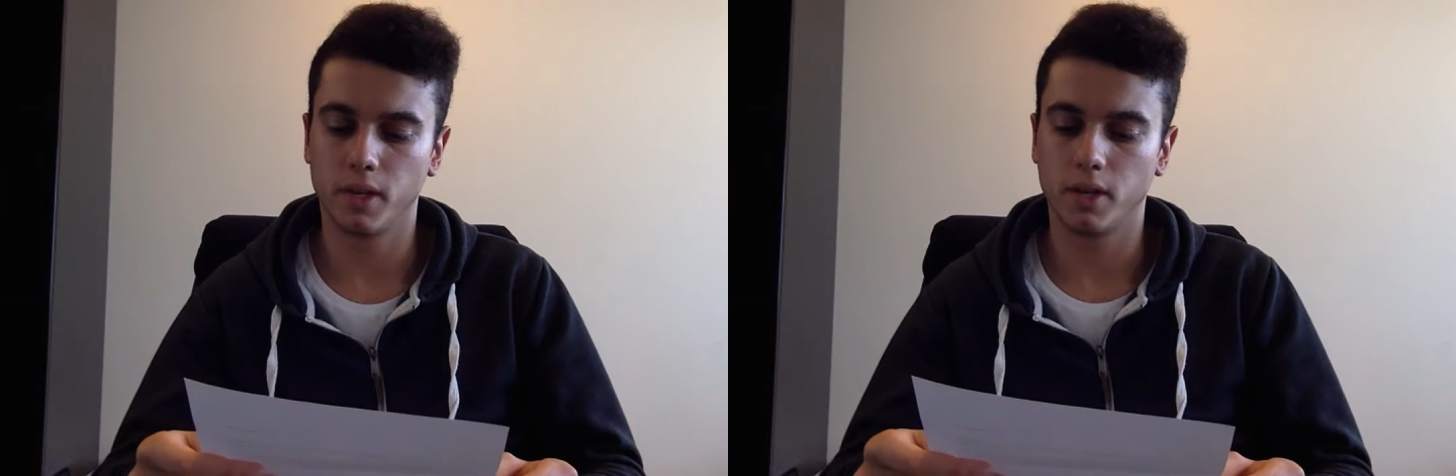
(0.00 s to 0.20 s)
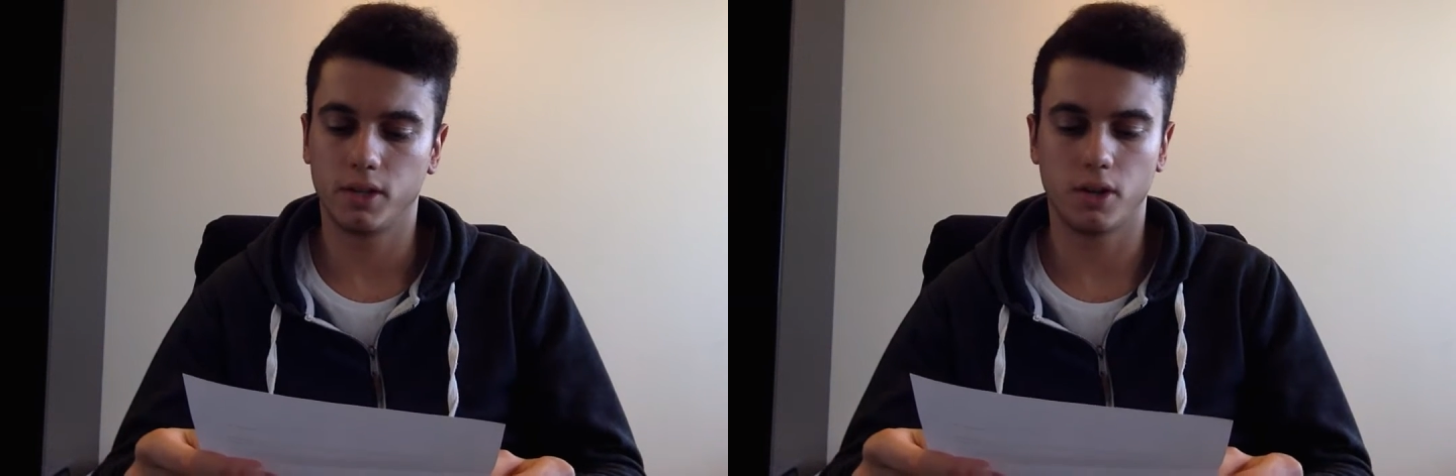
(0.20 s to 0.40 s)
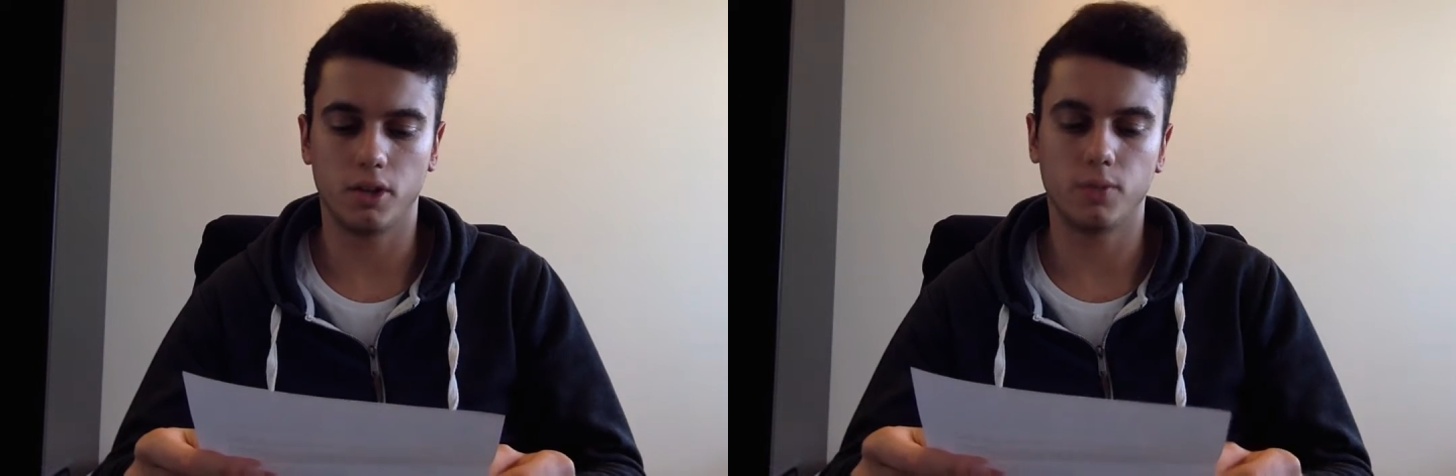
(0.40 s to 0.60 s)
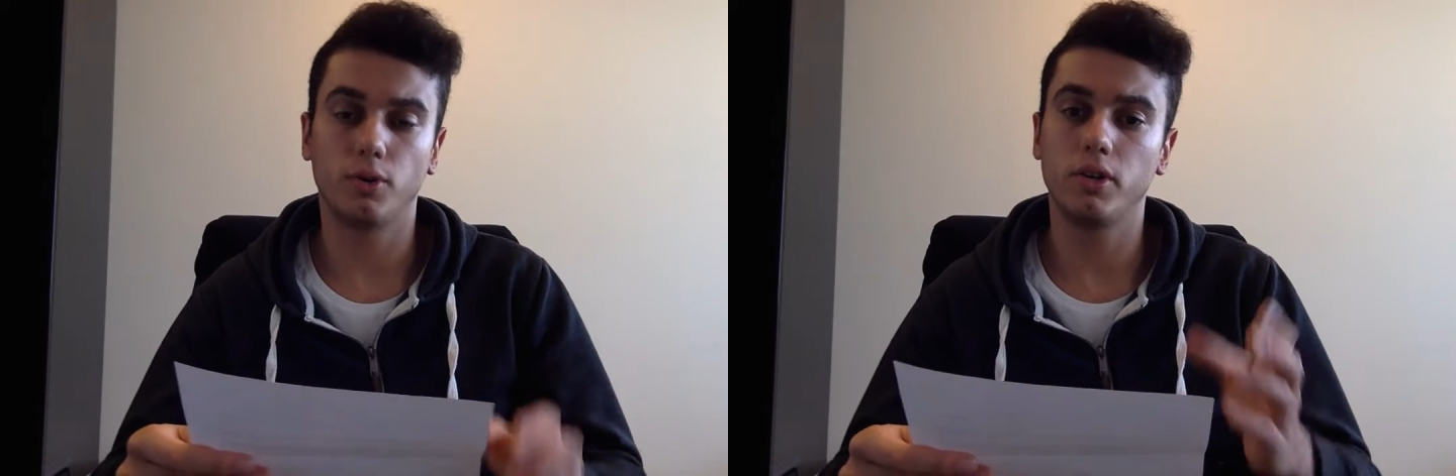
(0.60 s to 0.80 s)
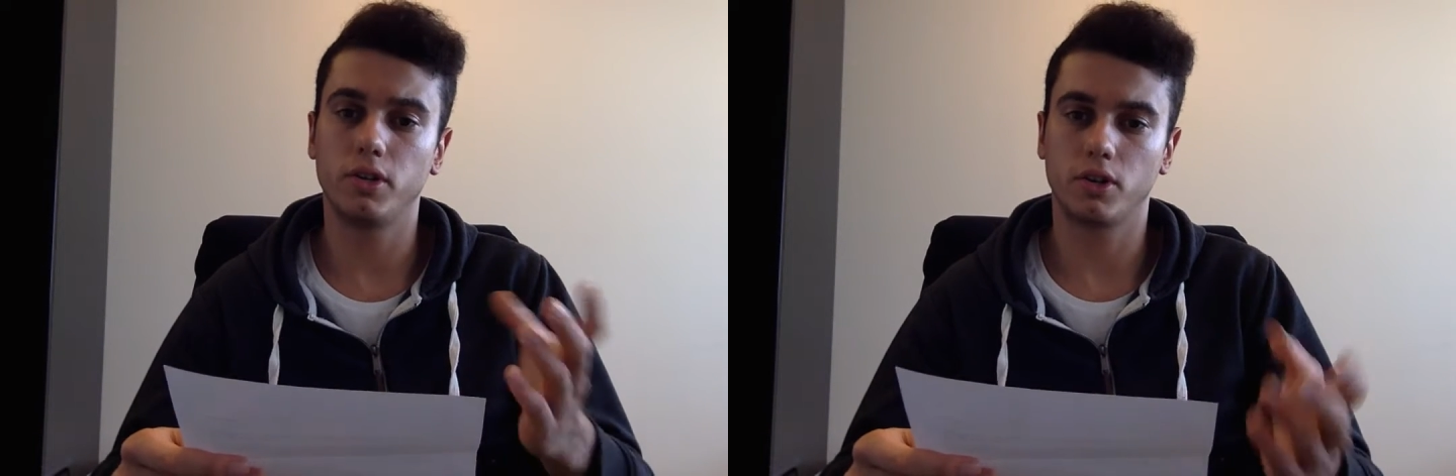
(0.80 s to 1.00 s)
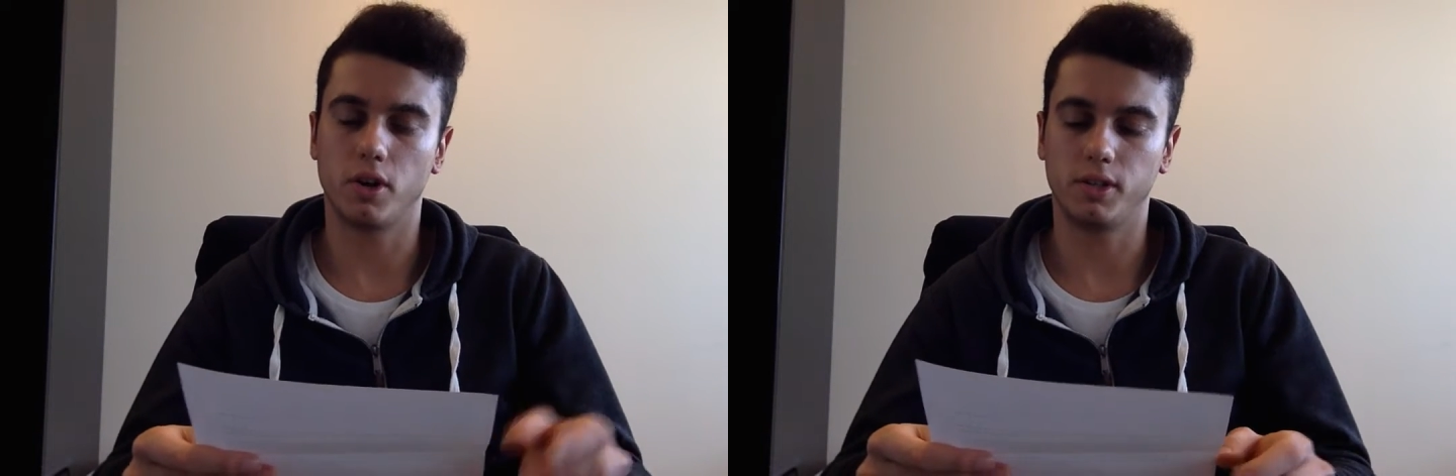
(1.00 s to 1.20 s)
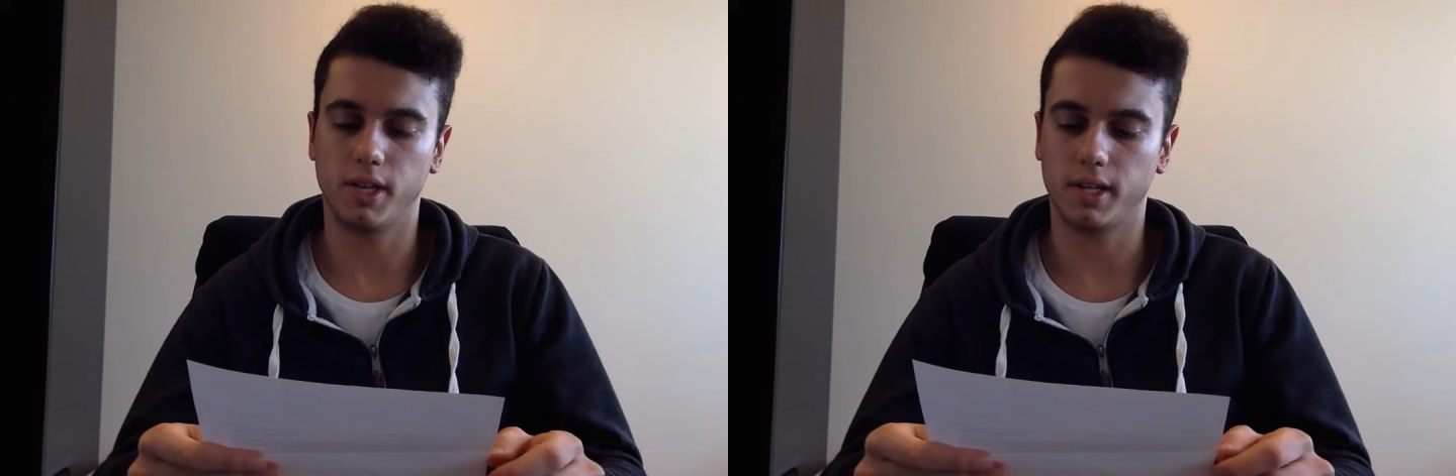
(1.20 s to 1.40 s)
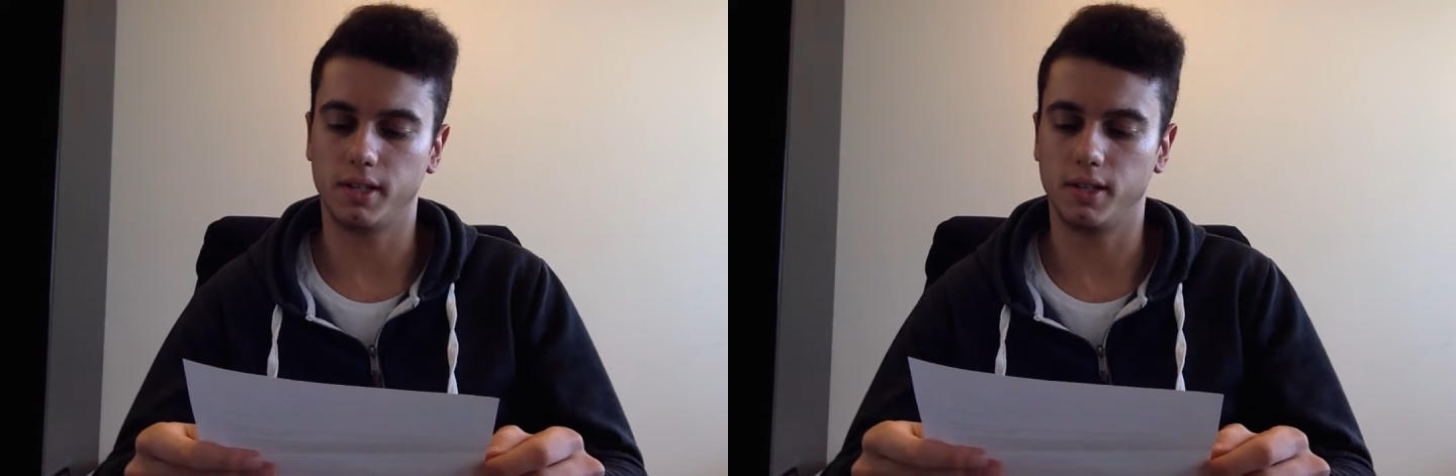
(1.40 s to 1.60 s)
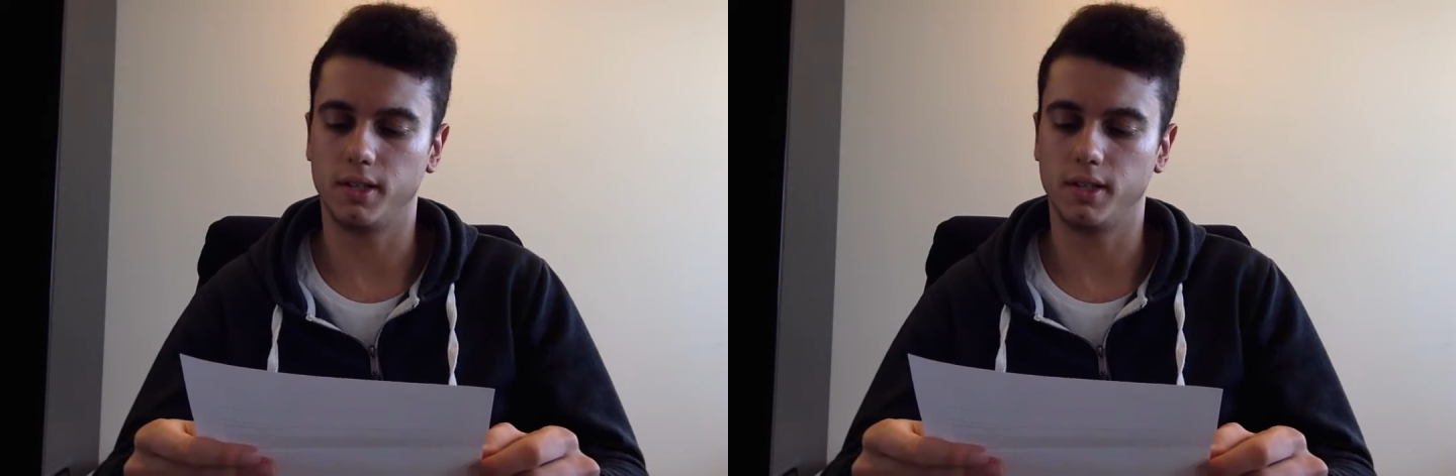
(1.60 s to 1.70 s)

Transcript: So to put it into context,